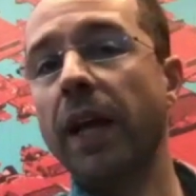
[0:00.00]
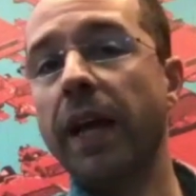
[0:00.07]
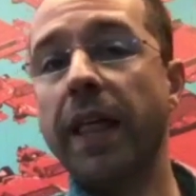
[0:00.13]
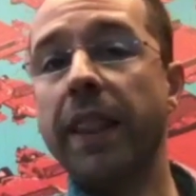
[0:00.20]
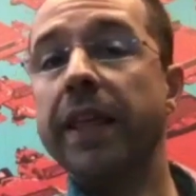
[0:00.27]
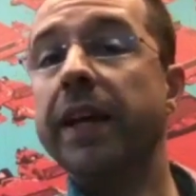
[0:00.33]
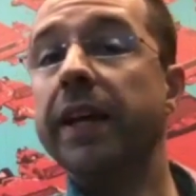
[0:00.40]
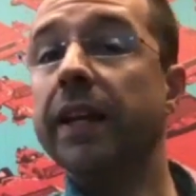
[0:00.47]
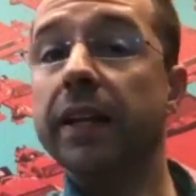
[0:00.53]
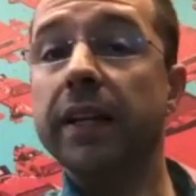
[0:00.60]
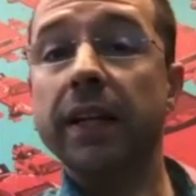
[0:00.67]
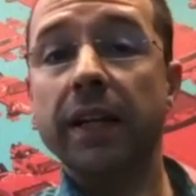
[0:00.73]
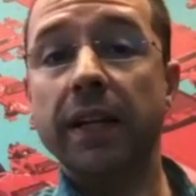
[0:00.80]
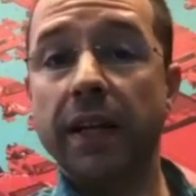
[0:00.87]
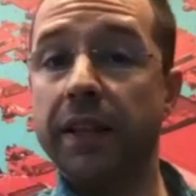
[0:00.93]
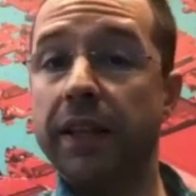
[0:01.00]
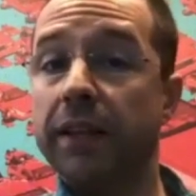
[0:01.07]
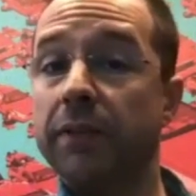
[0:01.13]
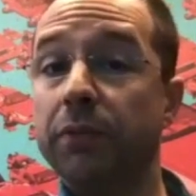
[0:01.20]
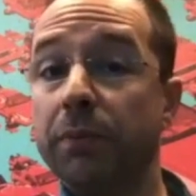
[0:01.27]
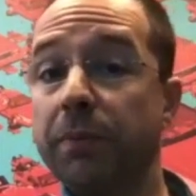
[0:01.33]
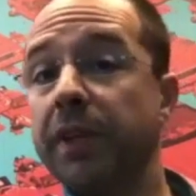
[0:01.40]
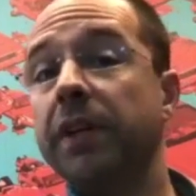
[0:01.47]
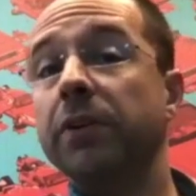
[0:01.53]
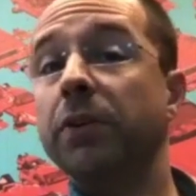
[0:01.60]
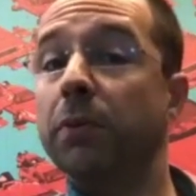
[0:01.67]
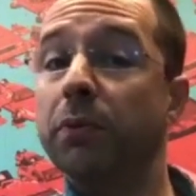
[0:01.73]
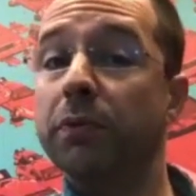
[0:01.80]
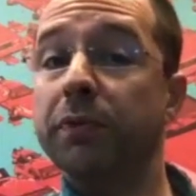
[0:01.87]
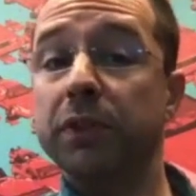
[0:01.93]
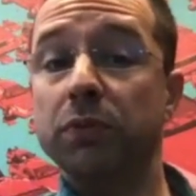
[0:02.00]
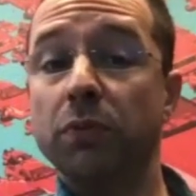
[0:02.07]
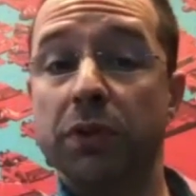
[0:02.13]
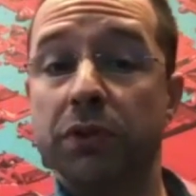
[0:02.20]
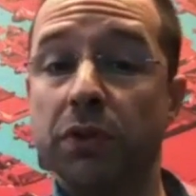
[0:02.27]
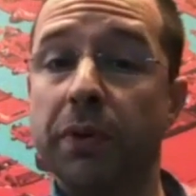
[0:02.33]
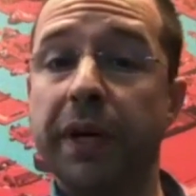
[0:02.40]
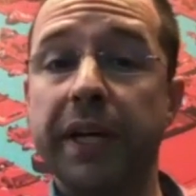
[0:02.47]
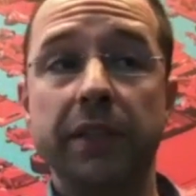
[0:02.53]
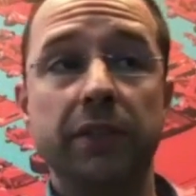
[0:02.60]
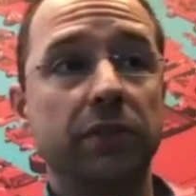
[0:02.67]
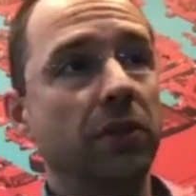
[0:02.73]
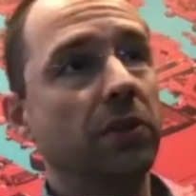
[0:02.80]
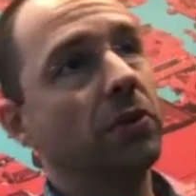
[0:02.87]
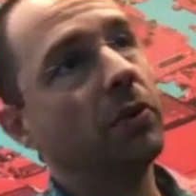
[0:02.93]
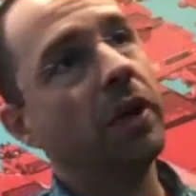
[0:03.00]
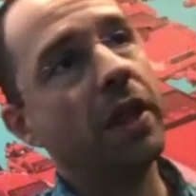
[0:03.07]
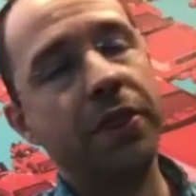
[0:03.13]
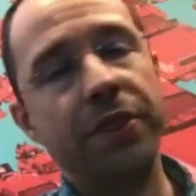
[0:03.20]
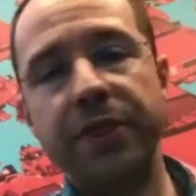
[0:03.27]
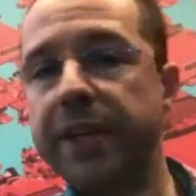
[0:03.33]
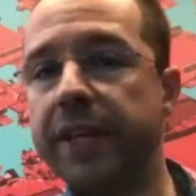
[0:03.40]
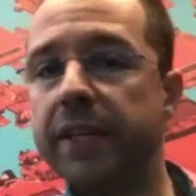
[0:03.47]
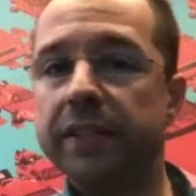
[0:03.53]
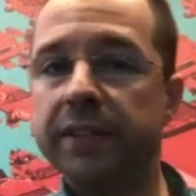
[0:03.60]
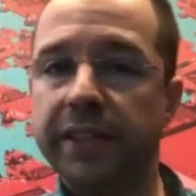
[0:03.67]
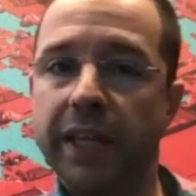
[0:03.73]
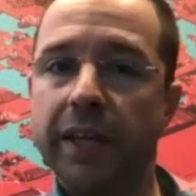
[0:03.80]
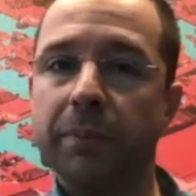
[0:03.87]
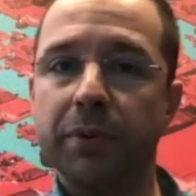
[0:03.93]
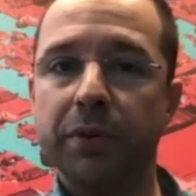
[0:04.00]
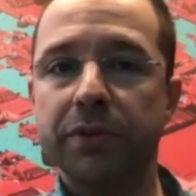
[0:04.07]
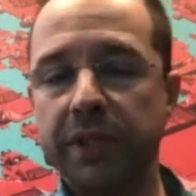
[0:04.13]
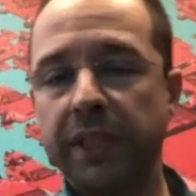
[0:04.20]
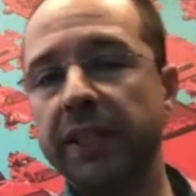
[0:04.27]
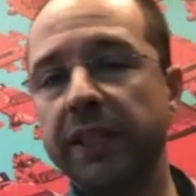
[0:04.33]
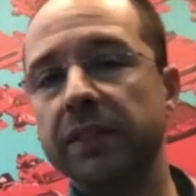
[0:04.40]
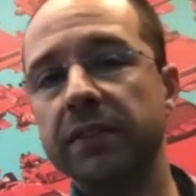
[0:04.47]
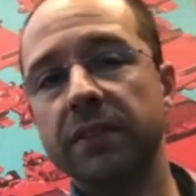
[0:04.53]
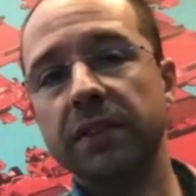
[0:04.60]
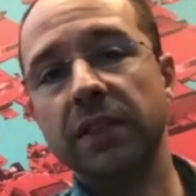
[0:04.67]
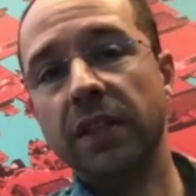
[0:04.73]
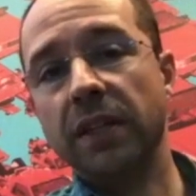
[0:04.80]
And then from there, you're moving towards, okay, so these 10%,